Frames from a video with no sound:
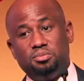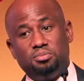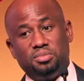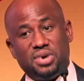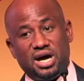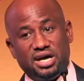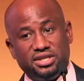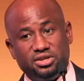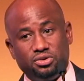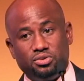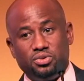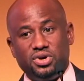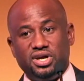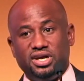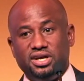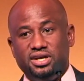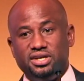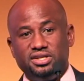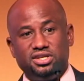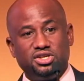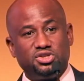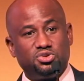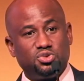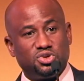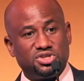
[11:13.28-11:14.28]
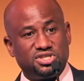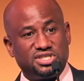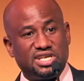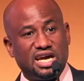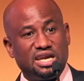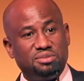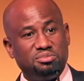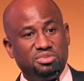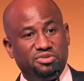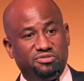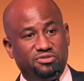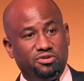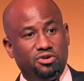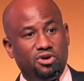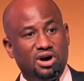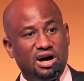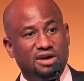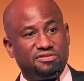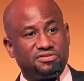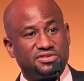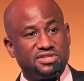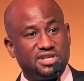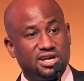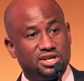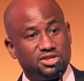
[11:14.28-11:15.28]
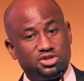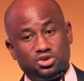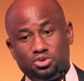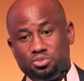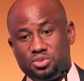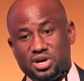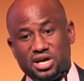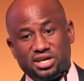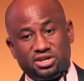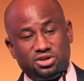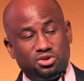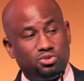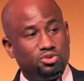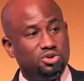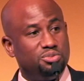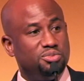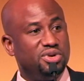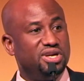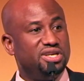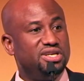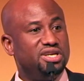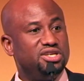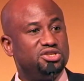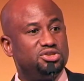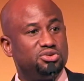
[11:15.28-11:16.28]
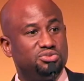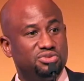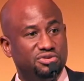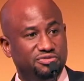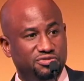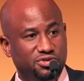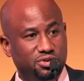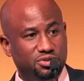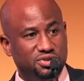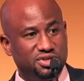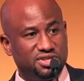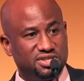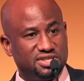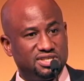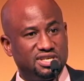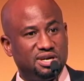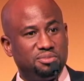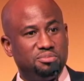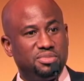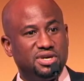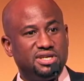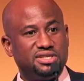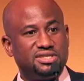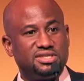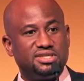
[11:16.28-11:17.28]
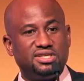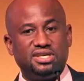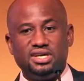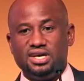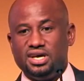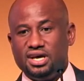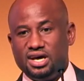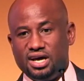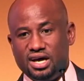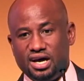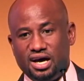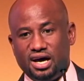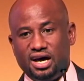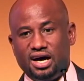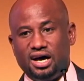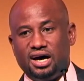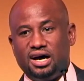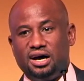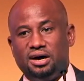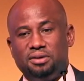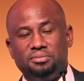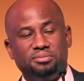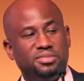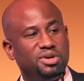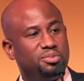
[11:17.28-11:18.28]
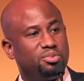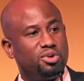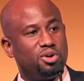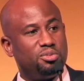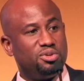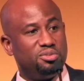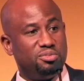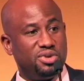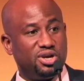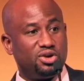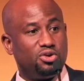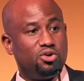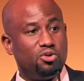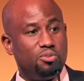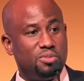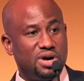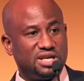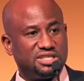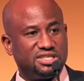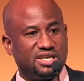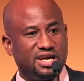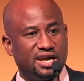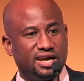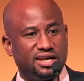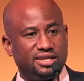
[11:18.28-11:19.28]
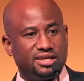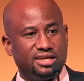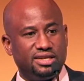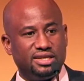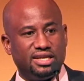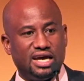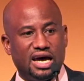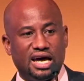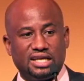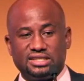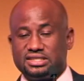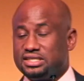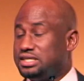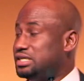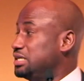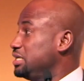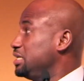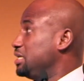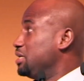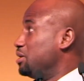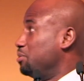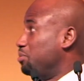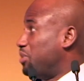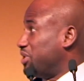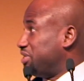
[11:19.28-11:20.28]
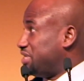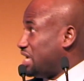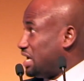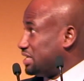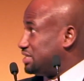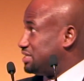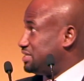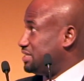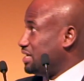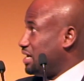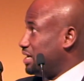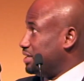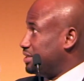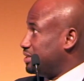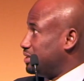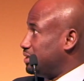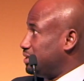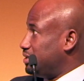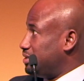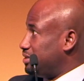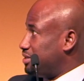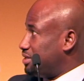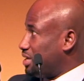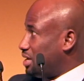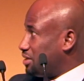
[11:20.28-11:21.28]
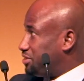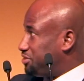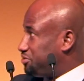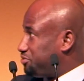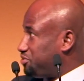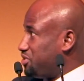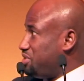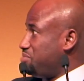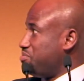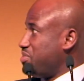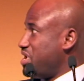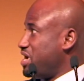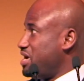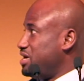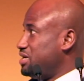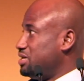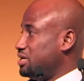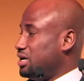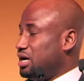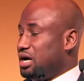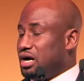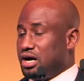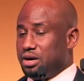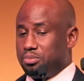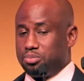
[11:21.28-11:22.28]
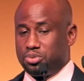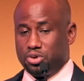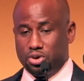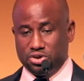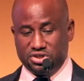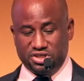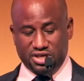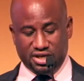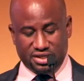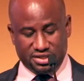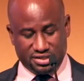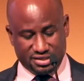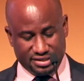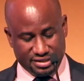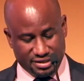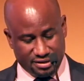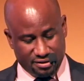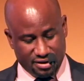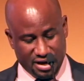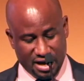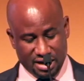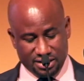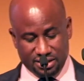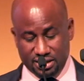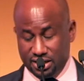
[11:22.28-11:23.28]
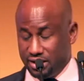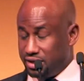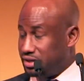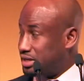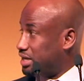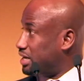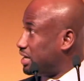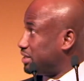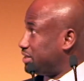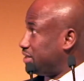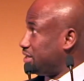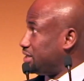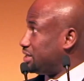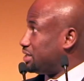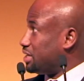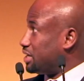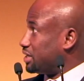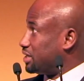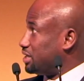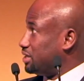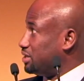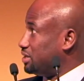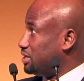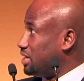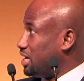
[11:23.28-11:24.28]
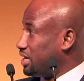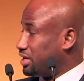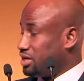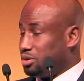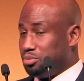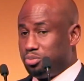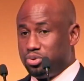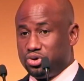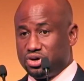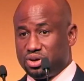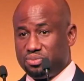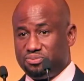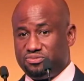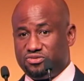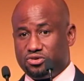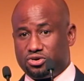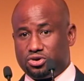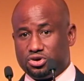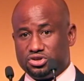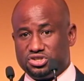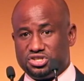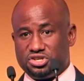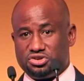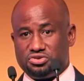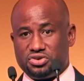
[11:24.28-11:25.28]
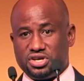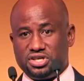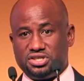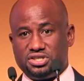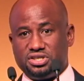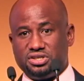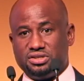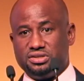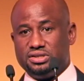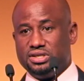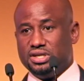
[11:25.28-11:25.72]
By the way, this was done before AFTA, so Michael, we may need to review these numbers. It probably may go much higher than that. But that said, there are three main projects and that I think I can put up for consideration.